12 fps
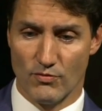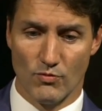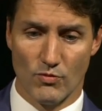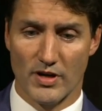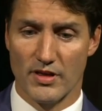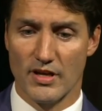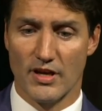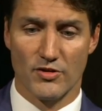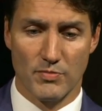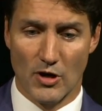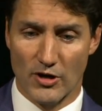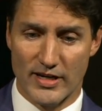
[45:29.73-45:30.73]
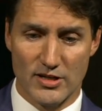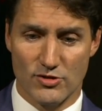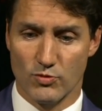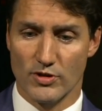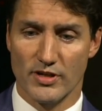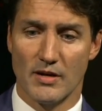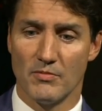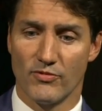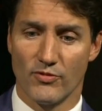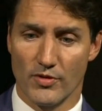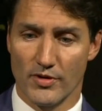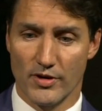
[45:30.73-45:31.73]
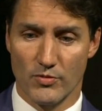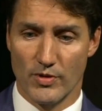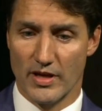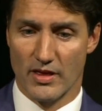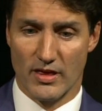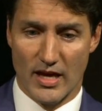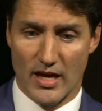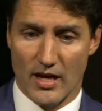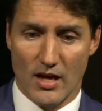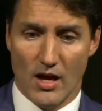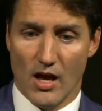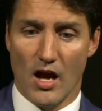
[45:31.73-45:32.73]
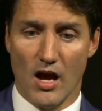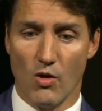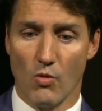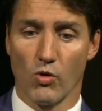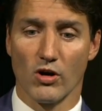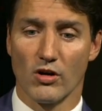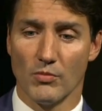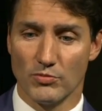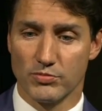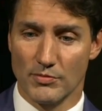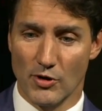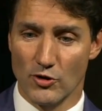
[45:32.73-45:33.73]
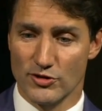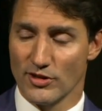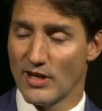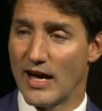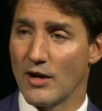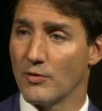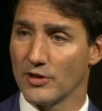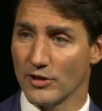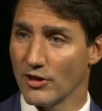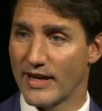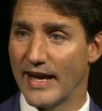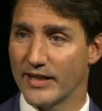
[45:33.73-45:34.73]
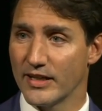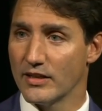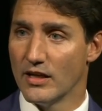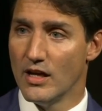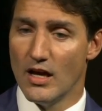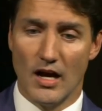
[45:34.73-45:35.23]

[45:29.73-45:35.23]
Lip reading: one of the other parties were to come forward with a workable proposal, I would look at it,